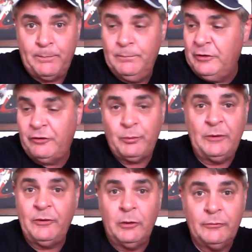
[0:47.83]
Just
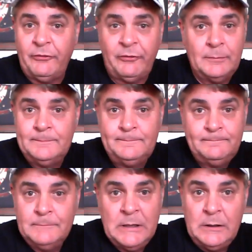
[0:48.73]
results.
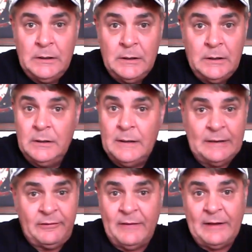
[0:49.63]

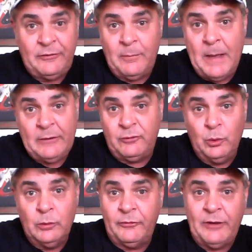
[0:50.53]
That's the best
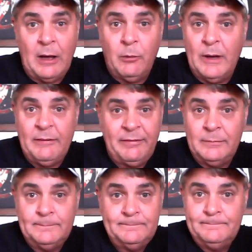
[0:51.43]
tool to sell with.
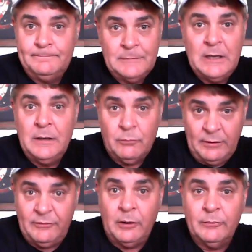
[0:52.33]

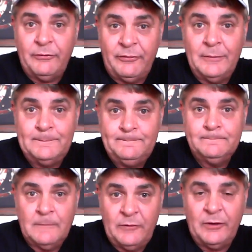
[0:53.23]
Results.
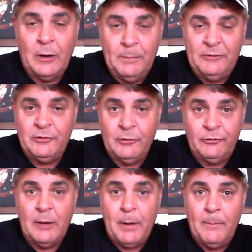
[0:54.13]
So be sure to
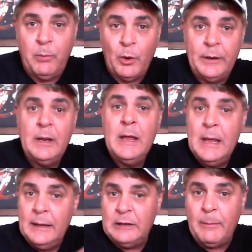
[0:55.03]
jump on board.
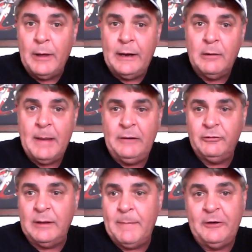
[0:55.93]
Doubleheader,
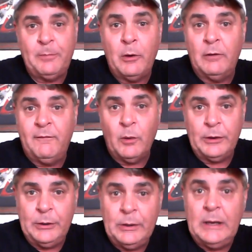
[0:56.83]
Major League Baseball, and a
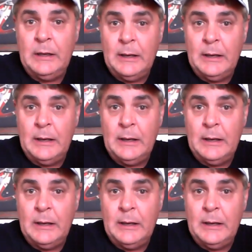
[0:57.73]
4-unit